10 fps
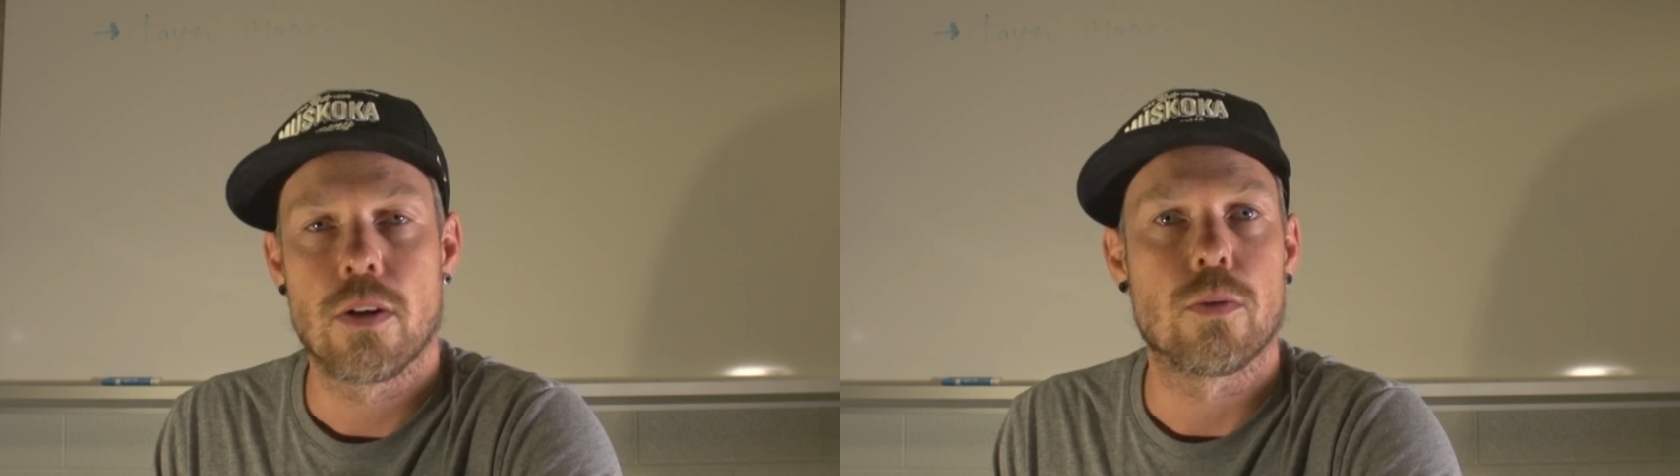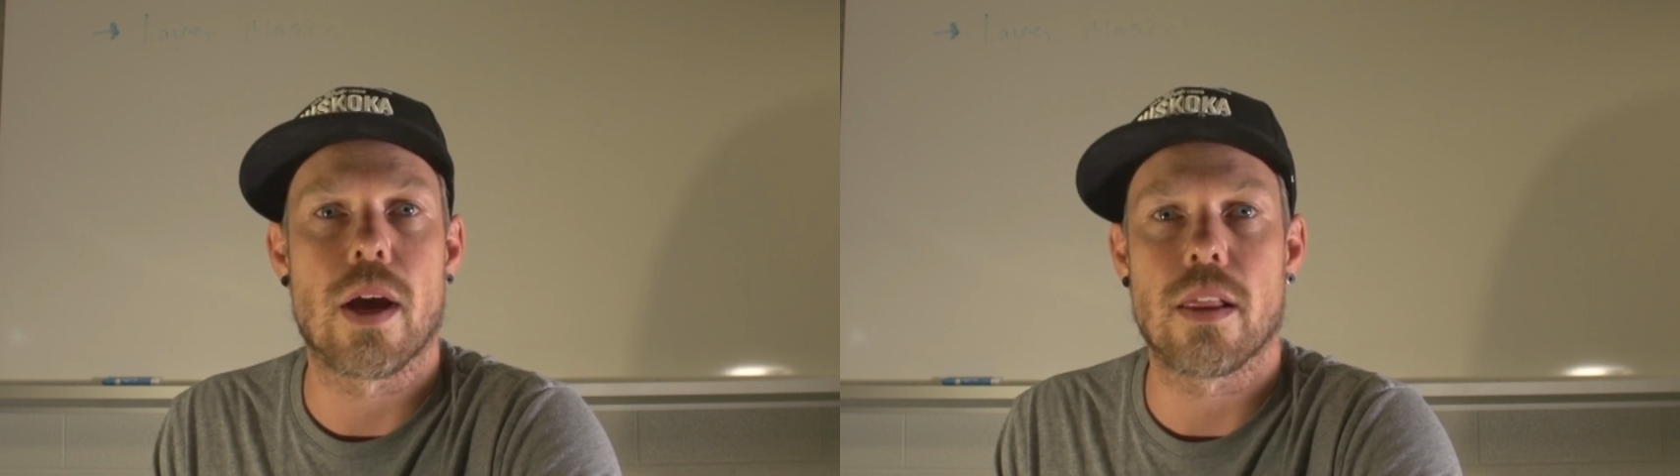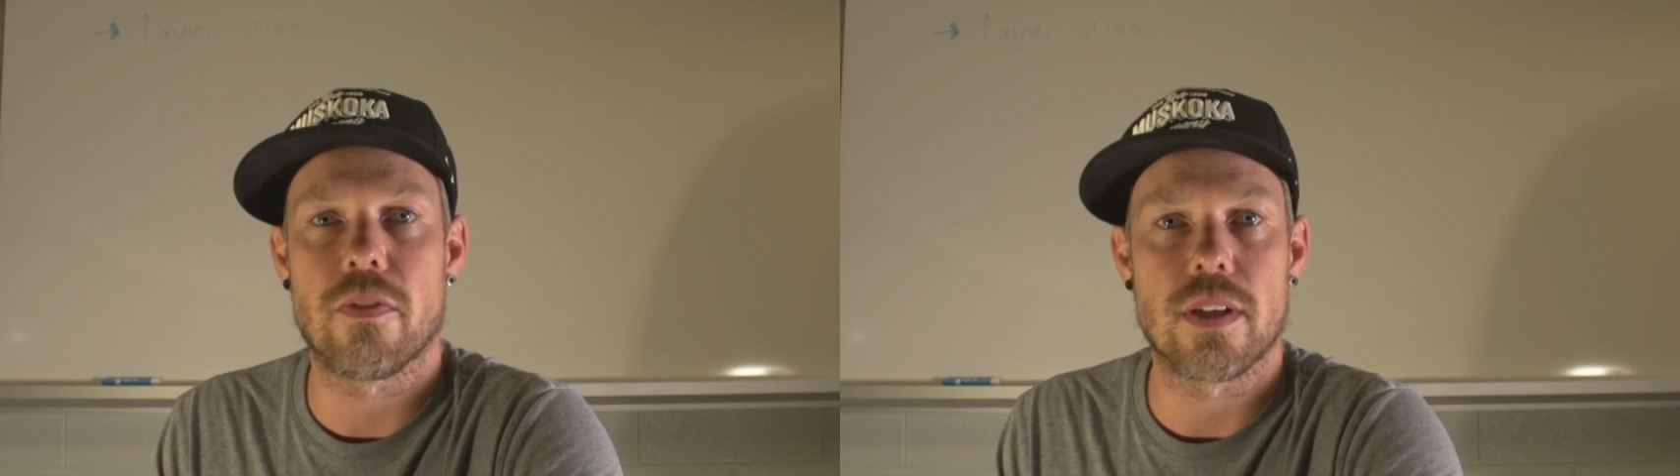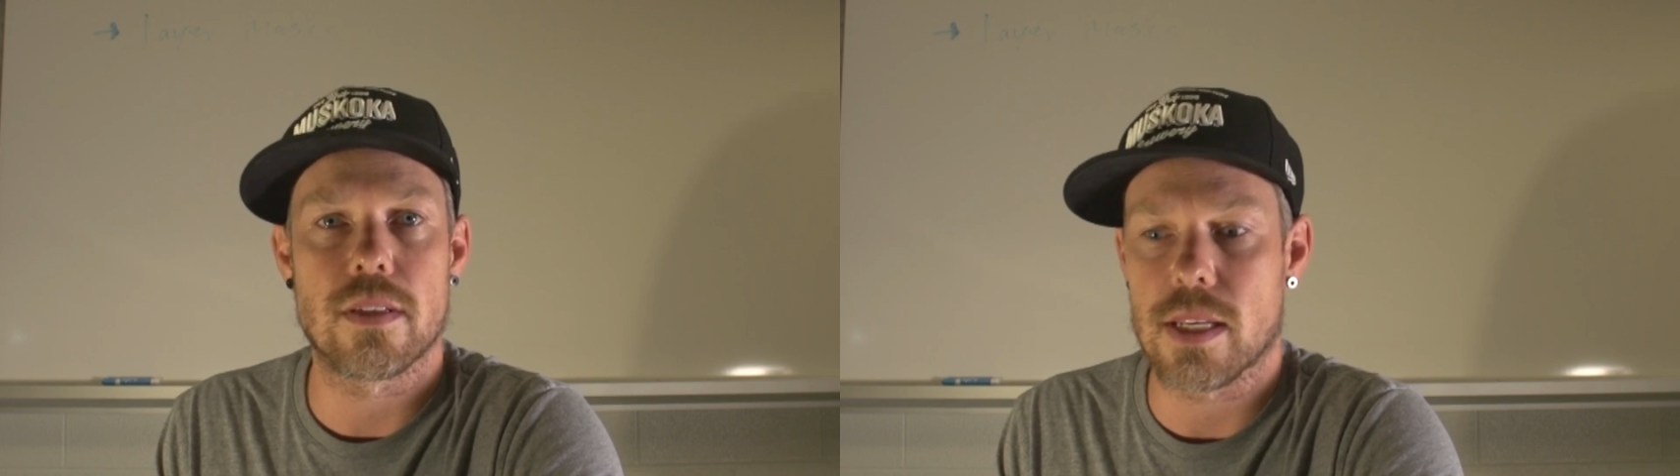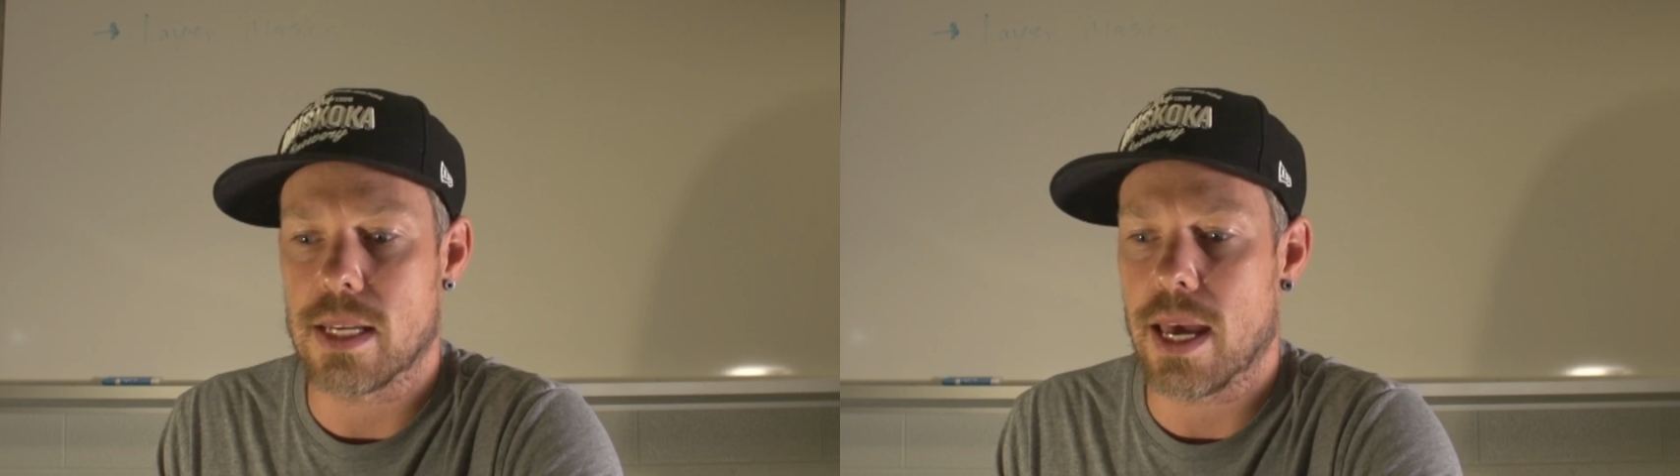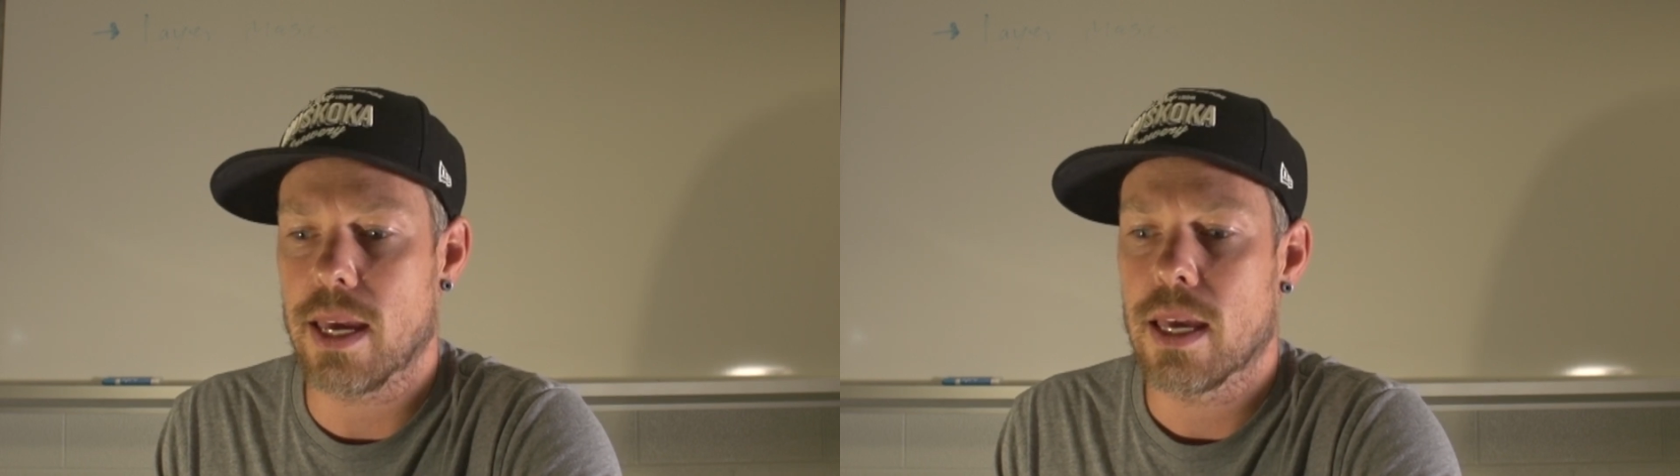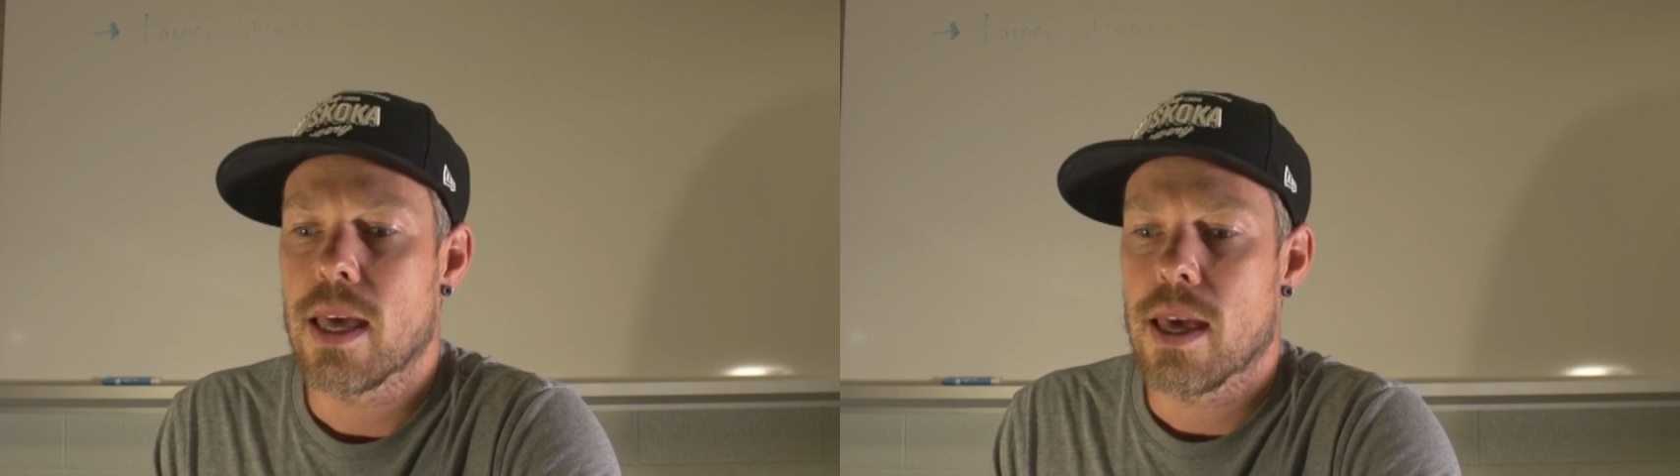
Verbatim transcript: relevant today.